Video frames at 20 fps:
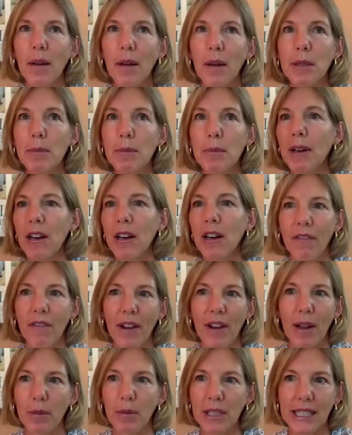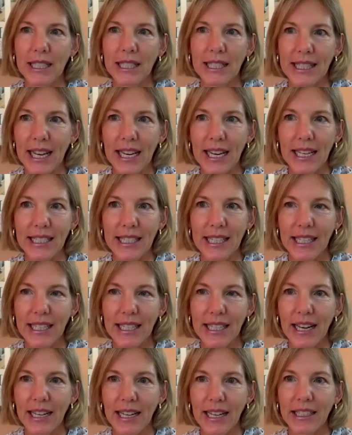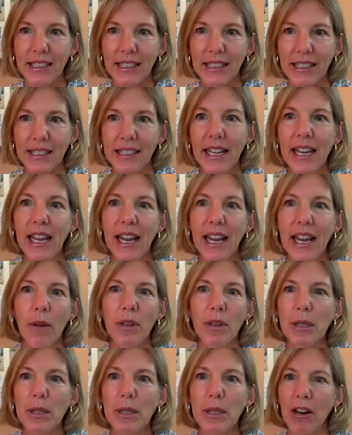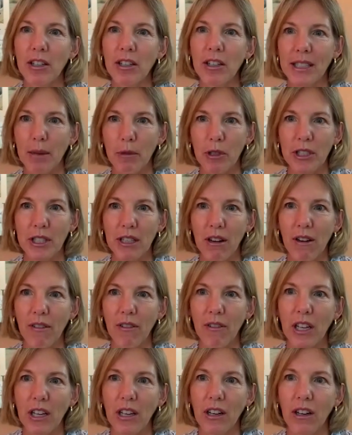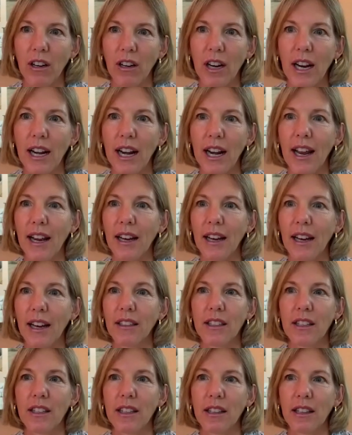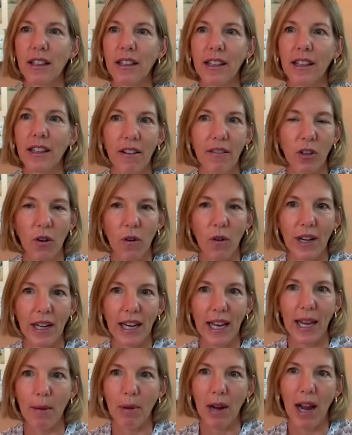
it's been in our family since the 1890s, and we spent our summers there every year, and I loved going to Cape